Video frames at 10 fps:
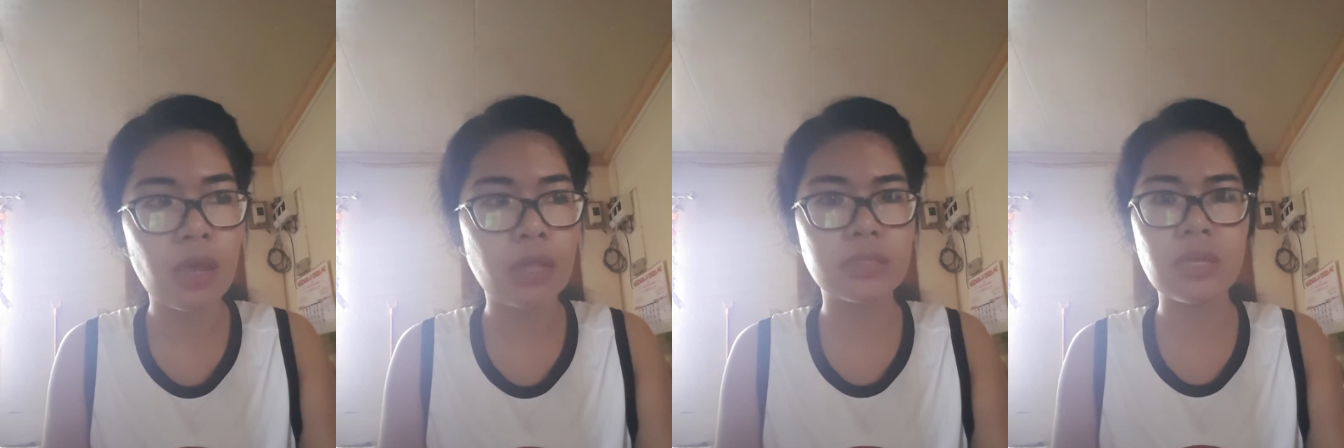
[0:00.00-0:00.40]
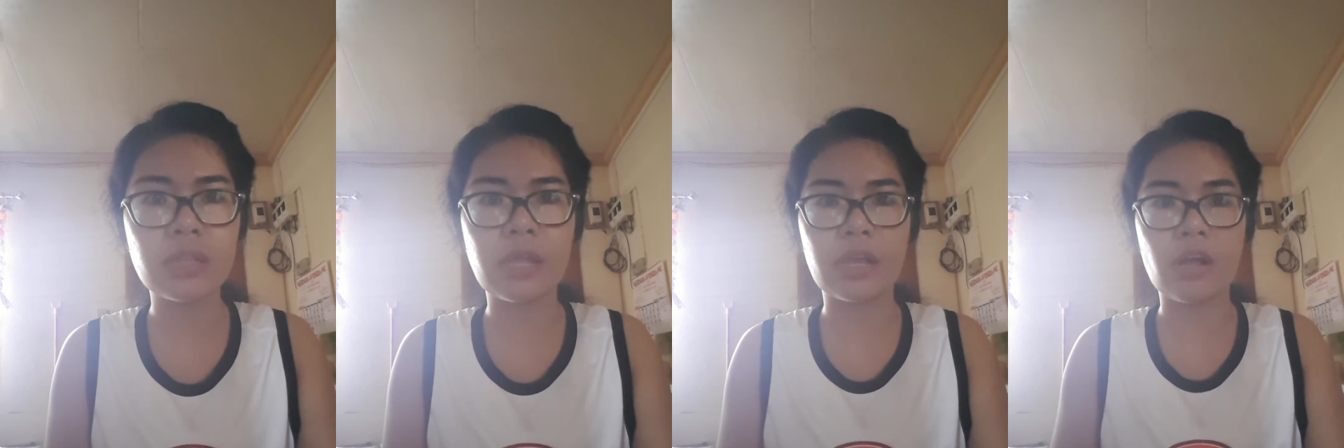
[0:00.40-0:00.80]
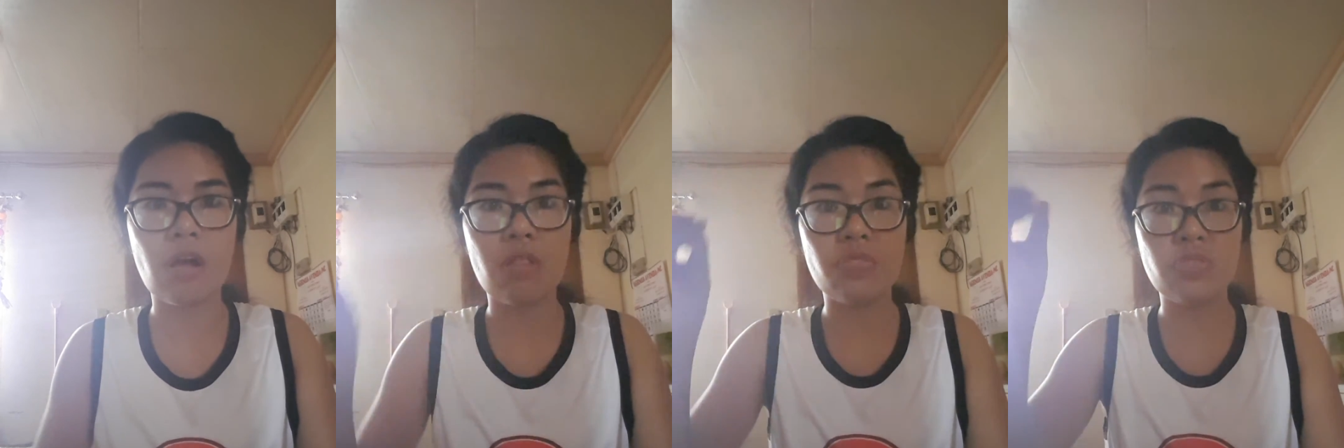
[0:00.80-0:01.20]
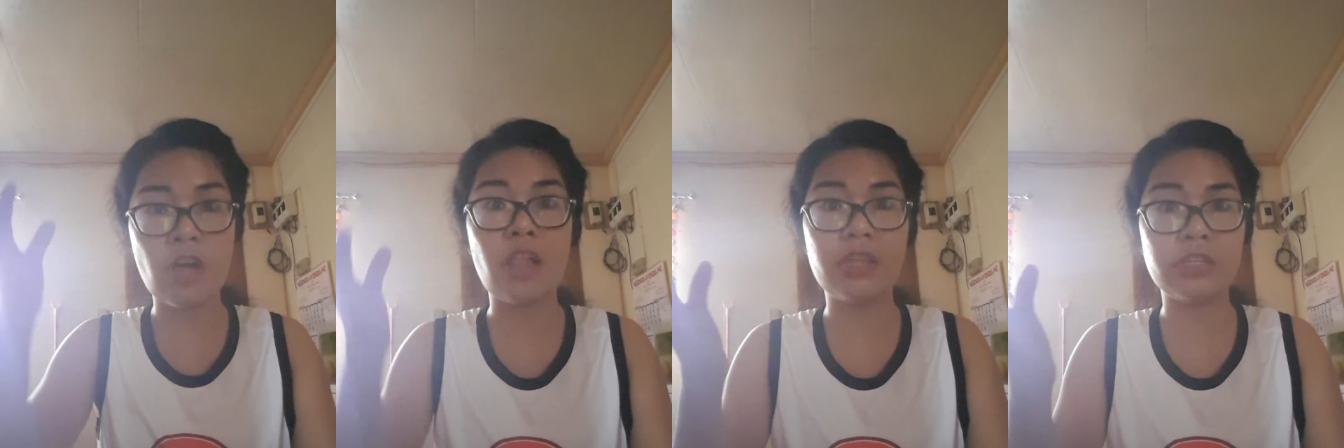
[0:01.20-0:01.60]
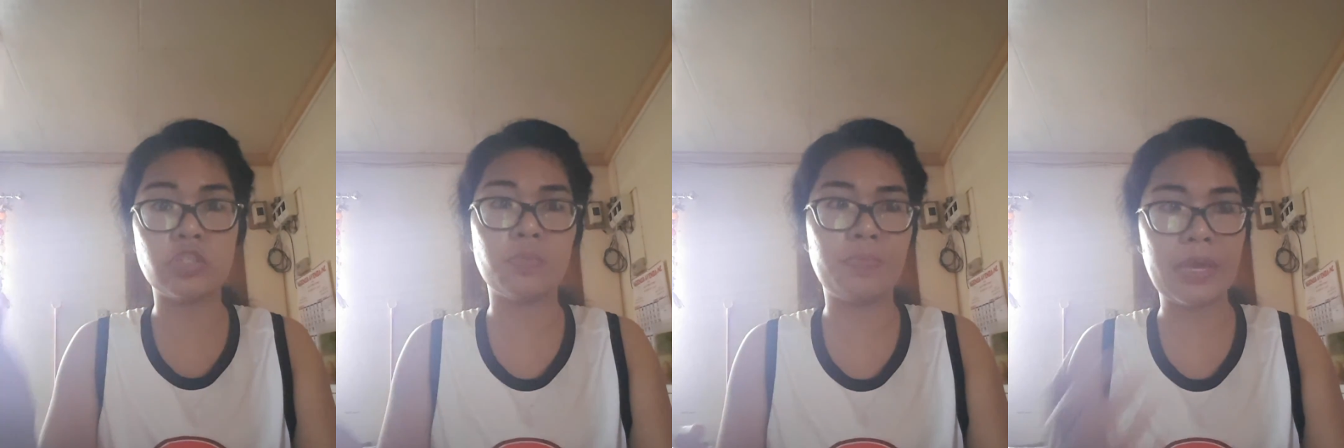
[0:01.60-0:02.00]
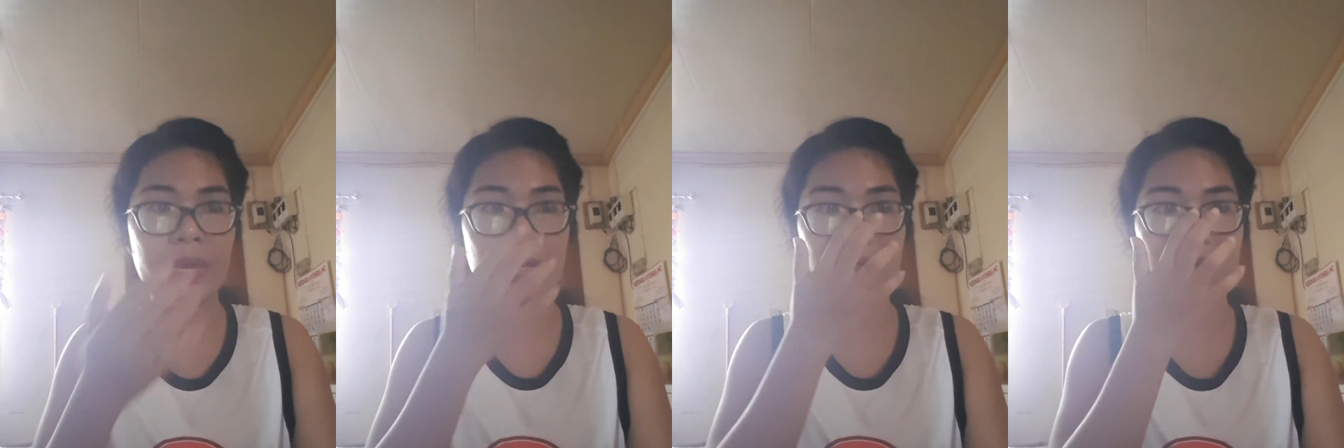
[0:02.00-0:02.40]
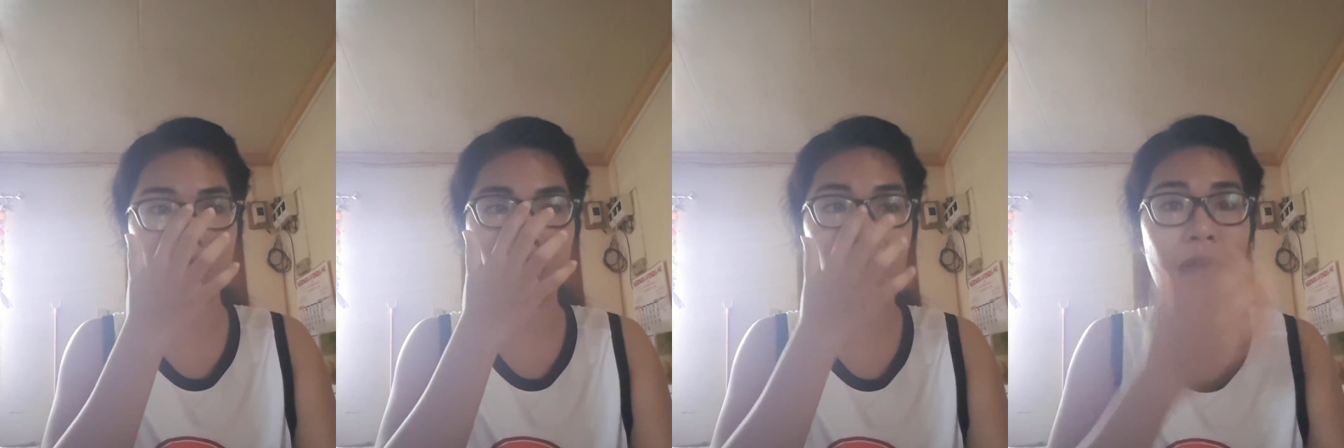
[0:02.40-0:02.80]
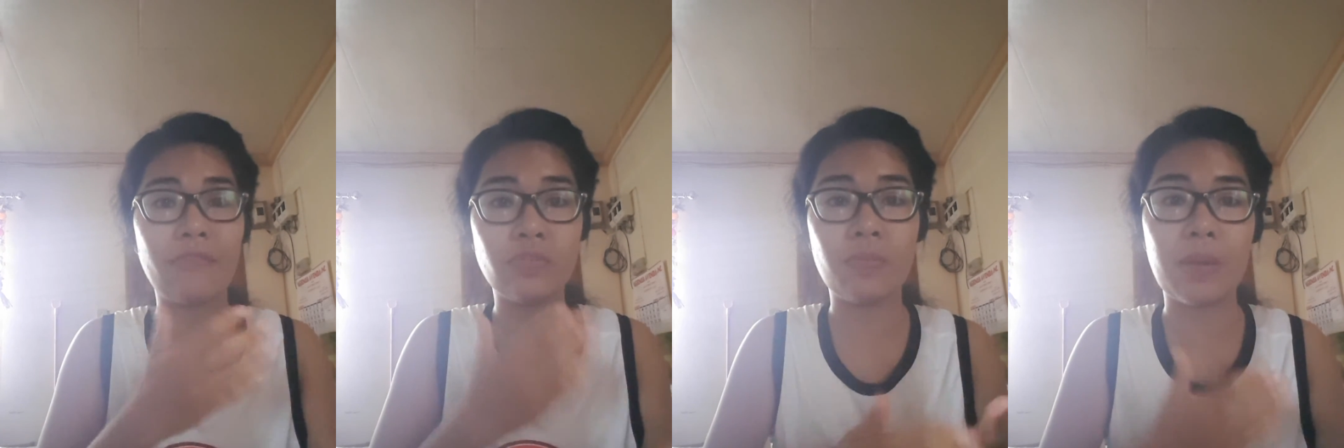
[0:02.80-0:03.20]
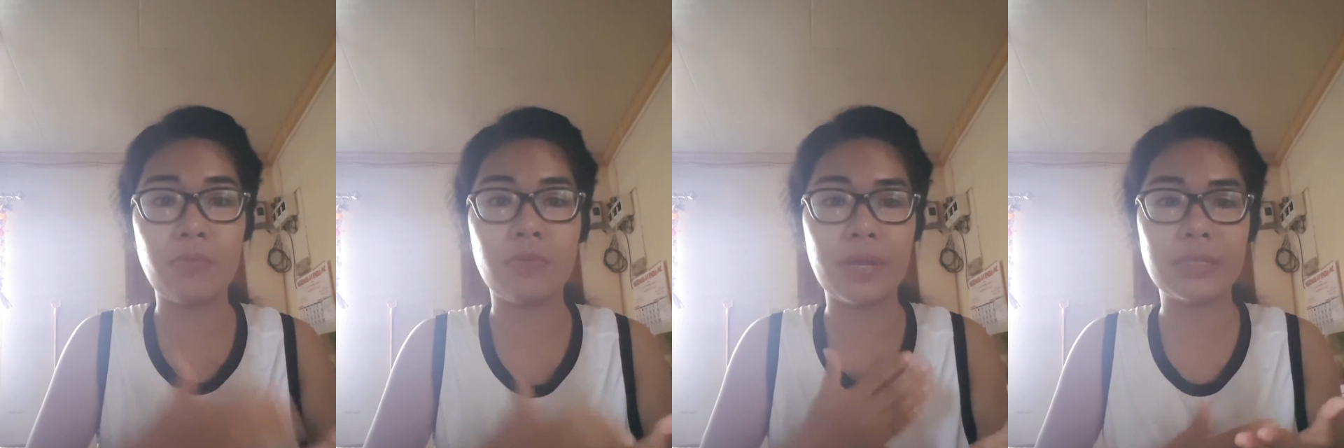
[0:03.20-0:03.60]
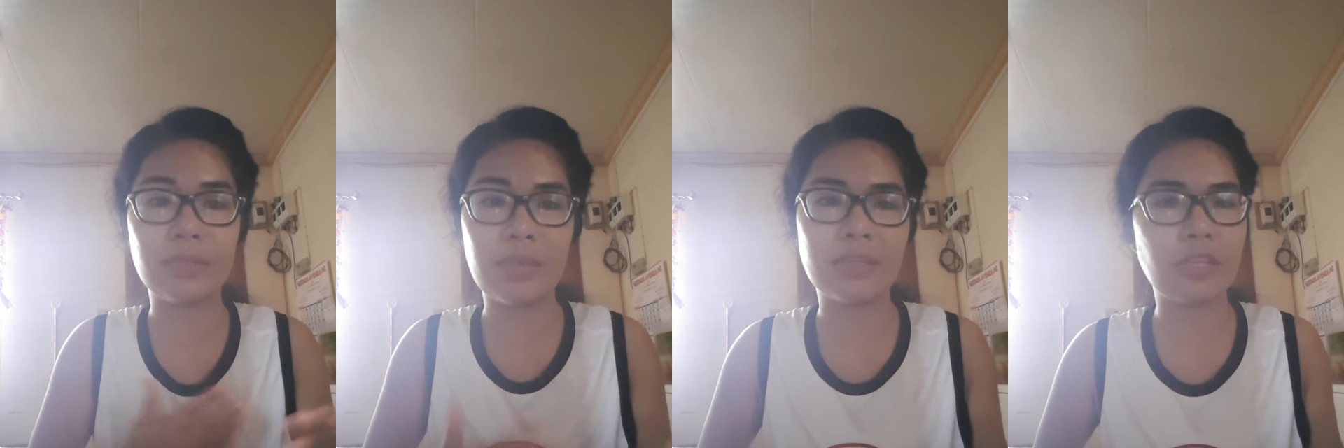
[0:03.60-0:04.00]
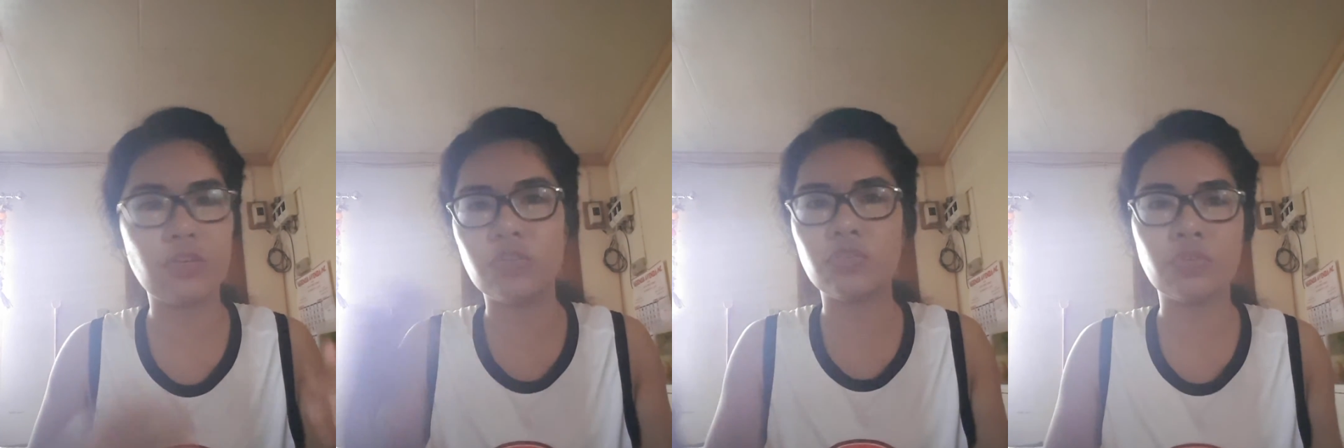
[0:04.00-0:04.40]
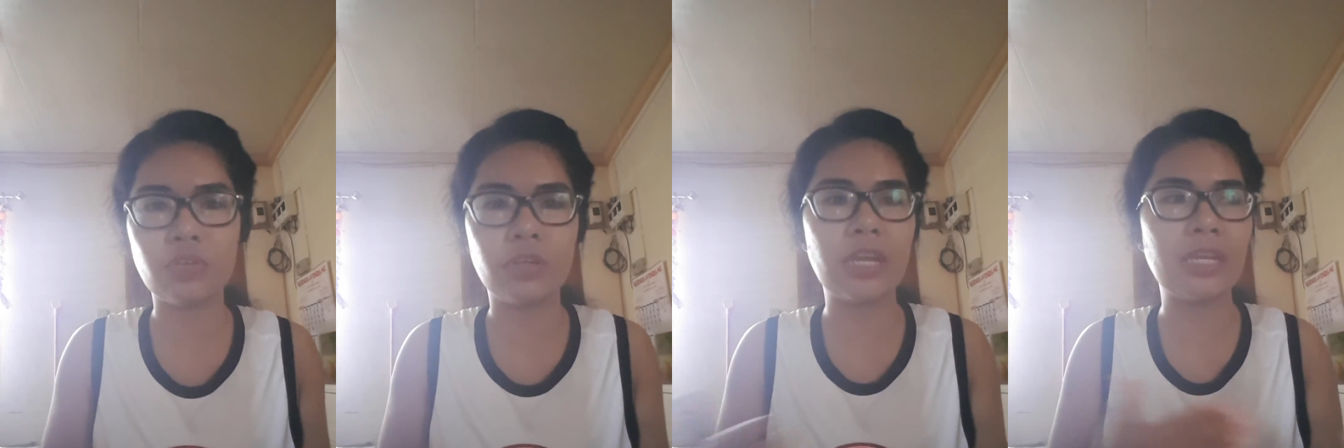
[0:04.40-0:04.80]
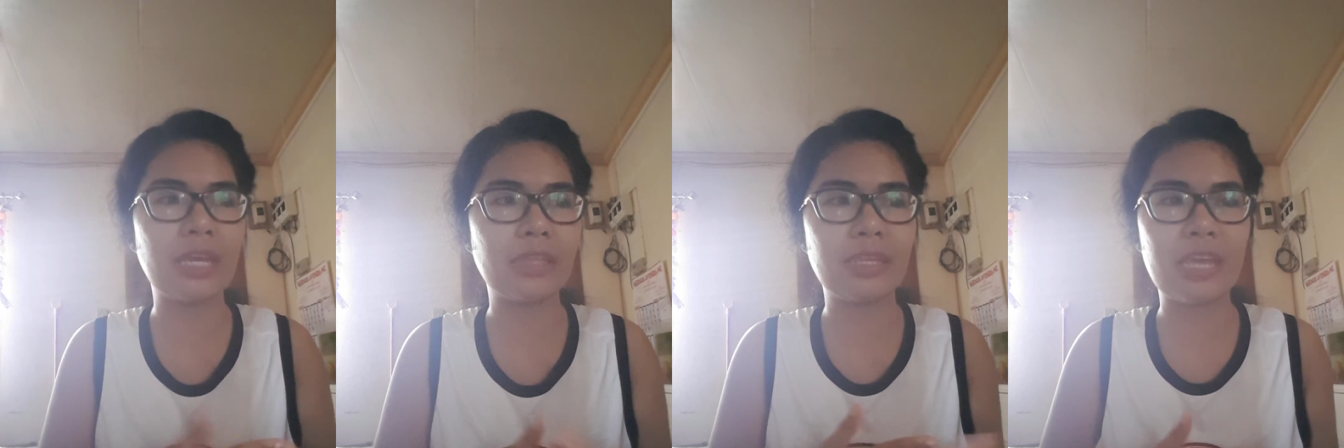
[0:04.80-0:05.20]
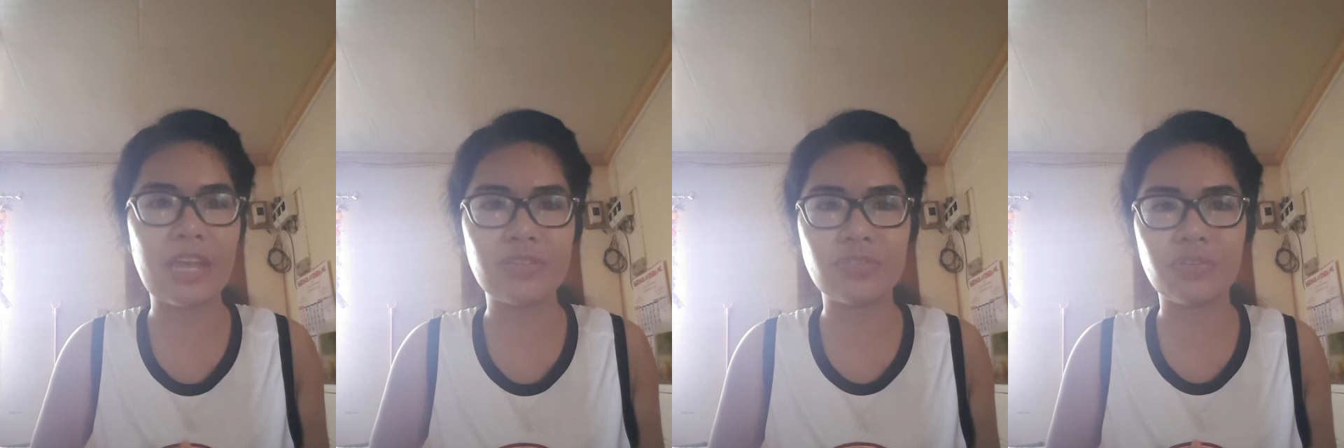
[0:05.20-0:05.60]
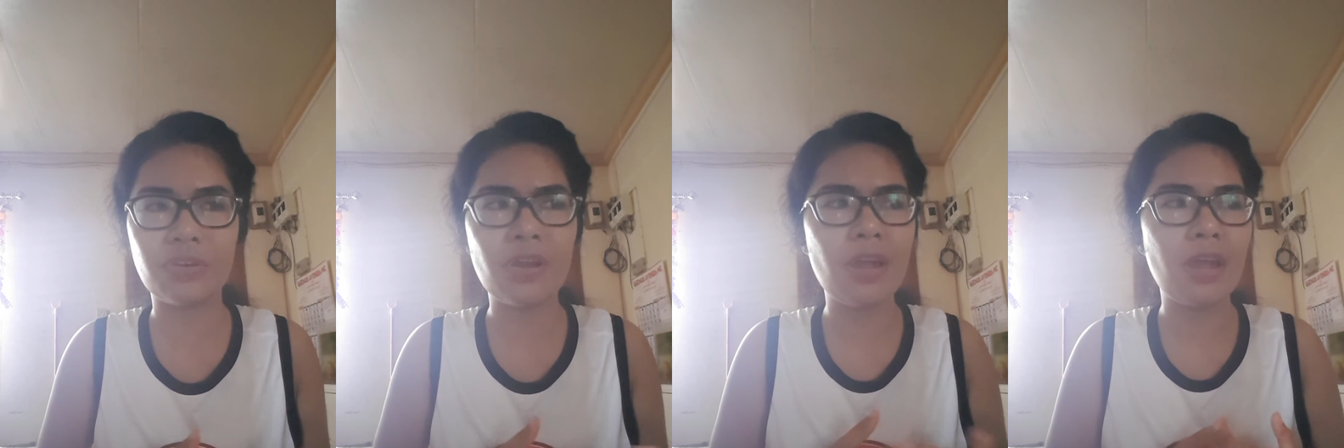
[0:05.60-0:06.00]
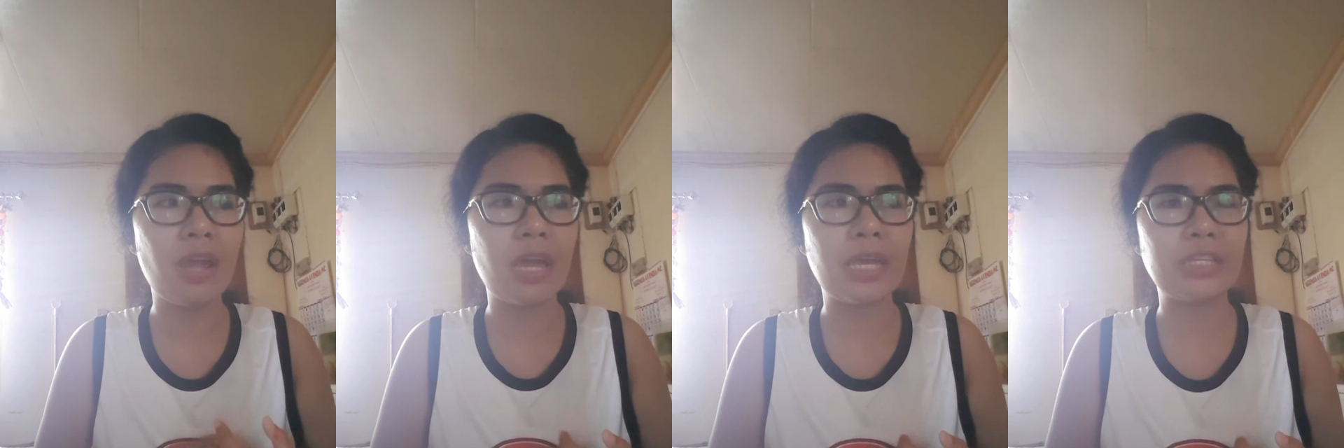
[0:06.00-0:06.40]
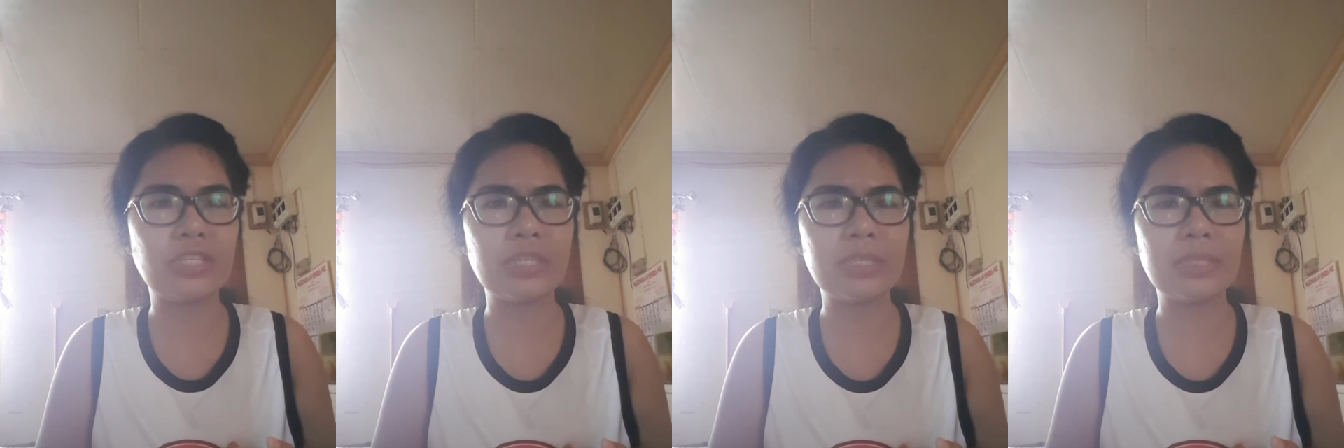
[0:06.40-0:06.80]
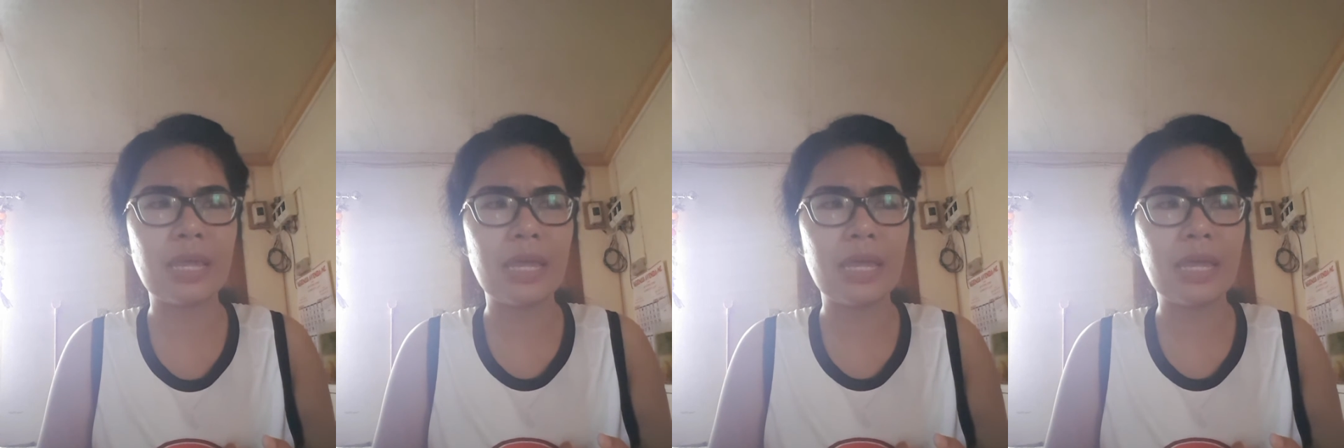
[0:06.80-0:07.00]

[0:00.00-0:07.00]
It's not like knowledge-based that you have to memorize things and you're sure you're gonna get the answer. It's just